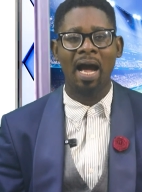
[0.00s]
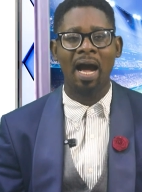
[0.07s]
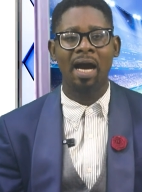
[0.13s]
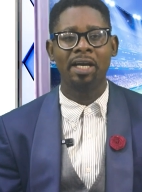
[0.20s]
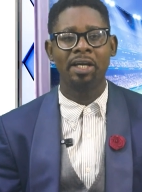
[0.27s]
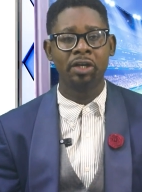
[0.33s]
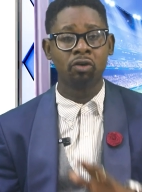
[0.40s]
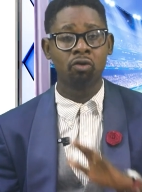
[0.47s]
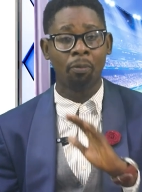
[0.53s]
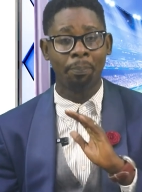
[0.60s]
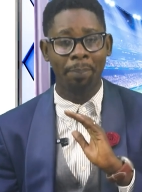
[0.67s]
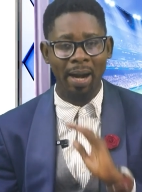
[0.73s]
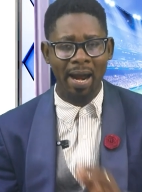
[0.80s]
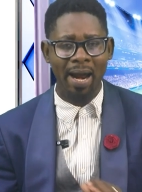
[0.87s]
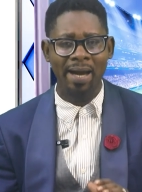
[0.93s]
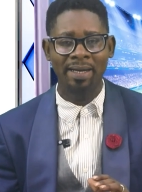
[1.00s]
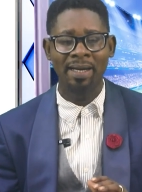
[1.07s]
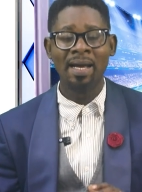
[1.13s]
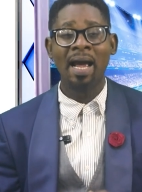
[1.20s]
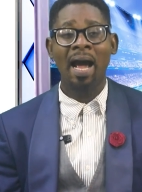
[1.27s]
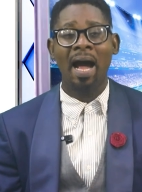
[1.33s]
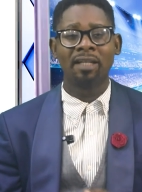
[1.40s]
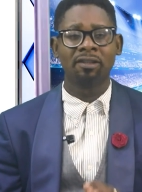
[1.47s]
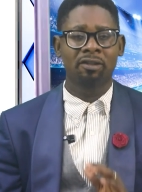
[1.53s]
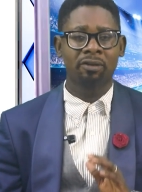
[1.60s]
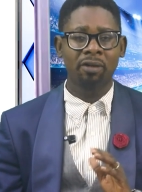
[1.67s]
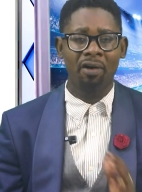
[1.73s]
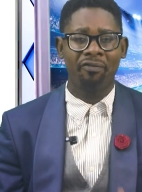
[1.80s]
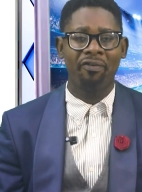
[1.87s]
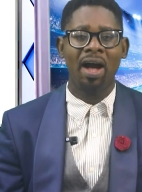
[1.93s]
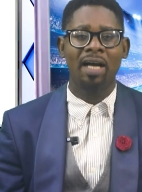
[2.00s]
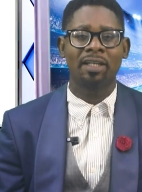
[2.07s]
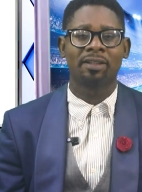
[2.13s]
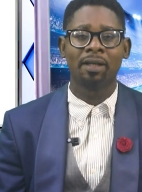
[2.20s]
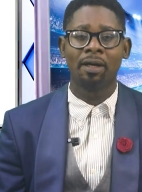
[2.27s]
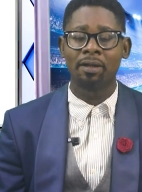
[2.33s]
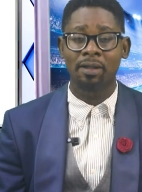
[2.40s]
are in Group A. And so far, so